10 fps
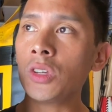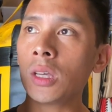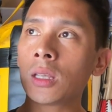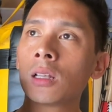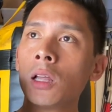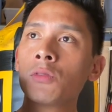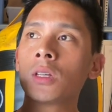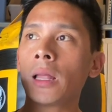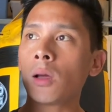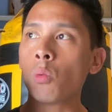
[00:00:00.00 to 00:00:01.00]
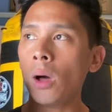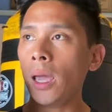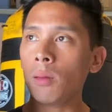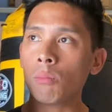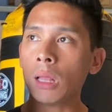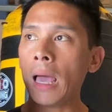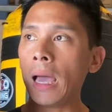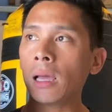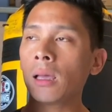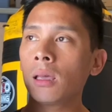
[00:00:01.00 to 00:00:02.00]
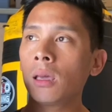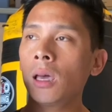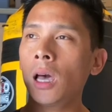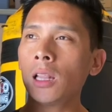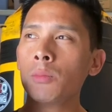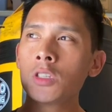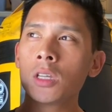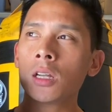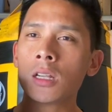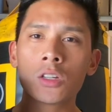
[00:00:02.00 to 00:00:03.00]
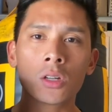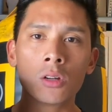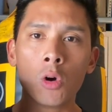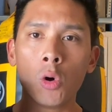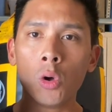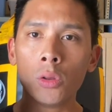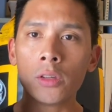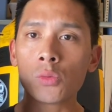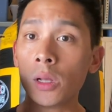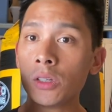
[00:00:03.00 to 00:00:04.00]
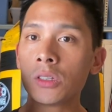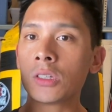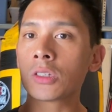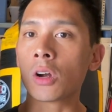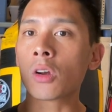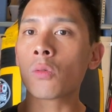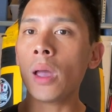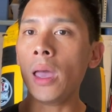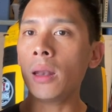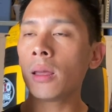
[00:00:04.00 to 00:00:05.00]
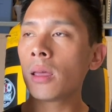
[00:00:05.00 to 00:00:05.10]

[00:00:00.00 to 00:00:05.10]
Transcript: You can get the gloves in like white, black, uh, limited edition gold, as well as this dark red.